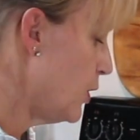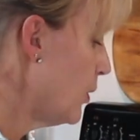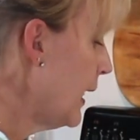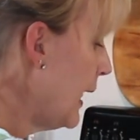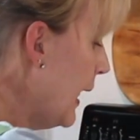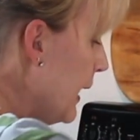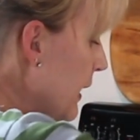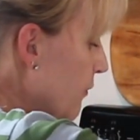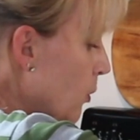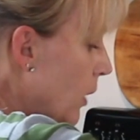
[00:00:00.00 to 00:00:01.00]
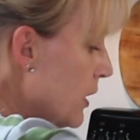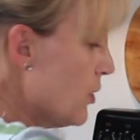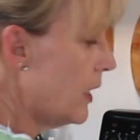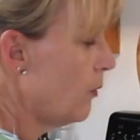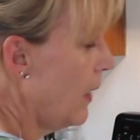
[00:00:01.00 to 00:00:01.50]
You can, if you want to
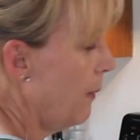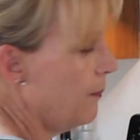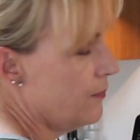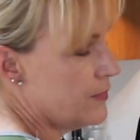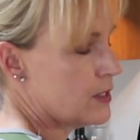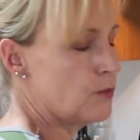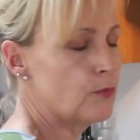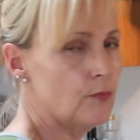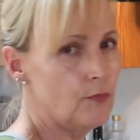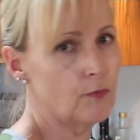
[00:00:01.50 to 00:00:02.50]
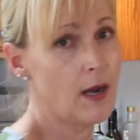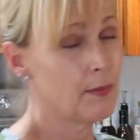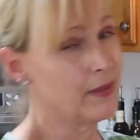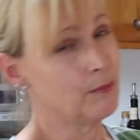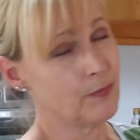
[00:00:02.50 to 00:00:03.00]
try to
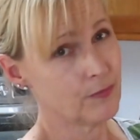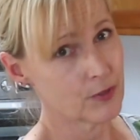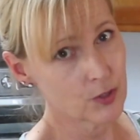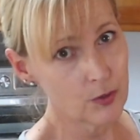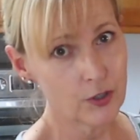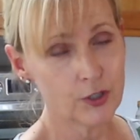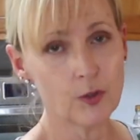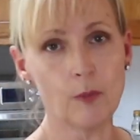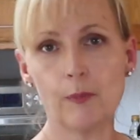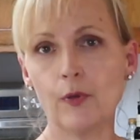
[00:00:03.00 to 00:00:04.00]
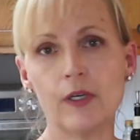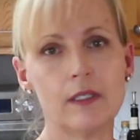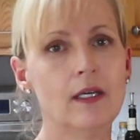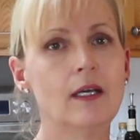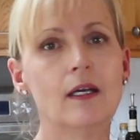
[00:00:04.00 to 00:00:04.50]
ripen them sooner, you can put
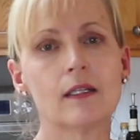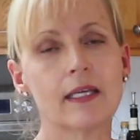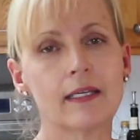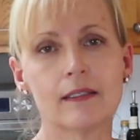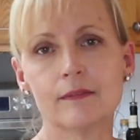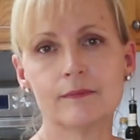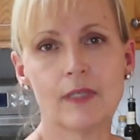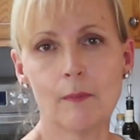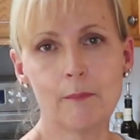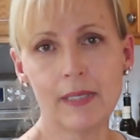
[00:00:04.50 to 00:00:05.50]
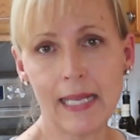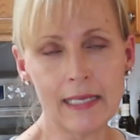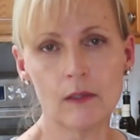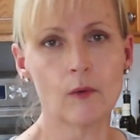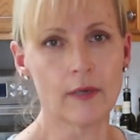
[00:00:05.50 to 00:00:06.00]
like a
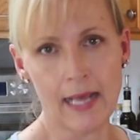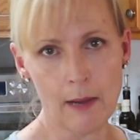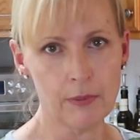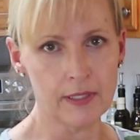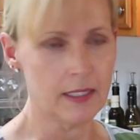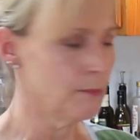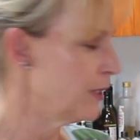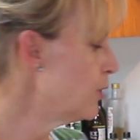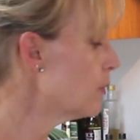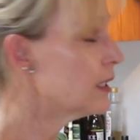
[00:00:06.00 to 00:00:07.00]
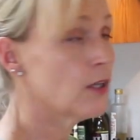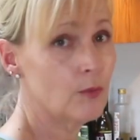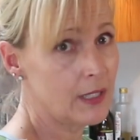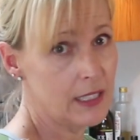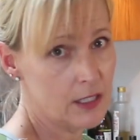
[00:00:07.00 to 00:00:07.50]
banana or an apple in them, but you really
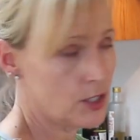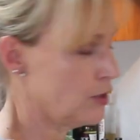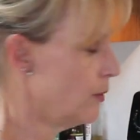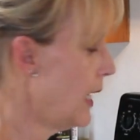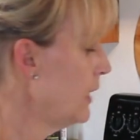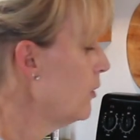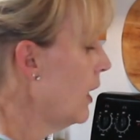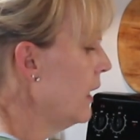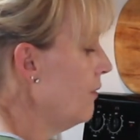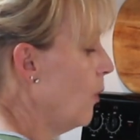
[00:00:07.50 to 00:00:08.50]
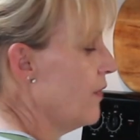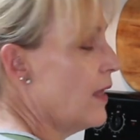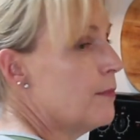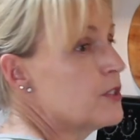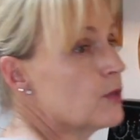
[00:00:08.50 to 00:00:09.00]
don't need to. And you kind of want
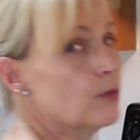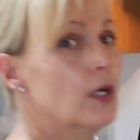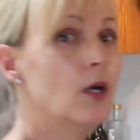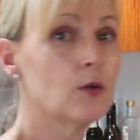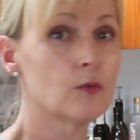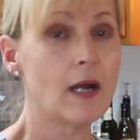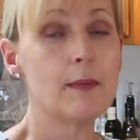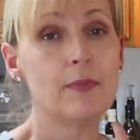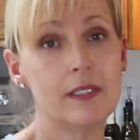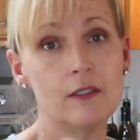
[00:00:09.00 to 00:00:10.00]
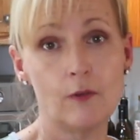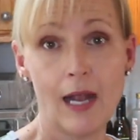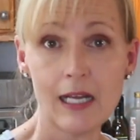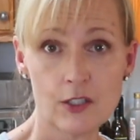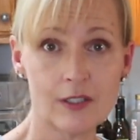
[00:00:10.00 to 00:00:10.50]
them to ripen
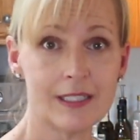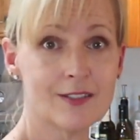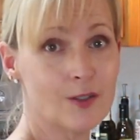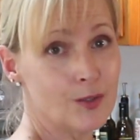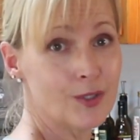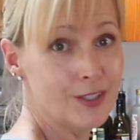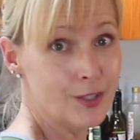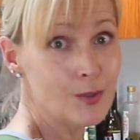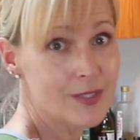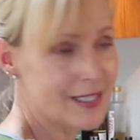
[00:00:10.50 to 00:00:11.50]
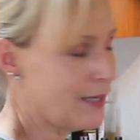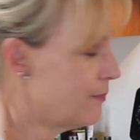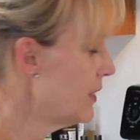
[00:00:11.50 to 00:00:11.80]
gradually so you can use them.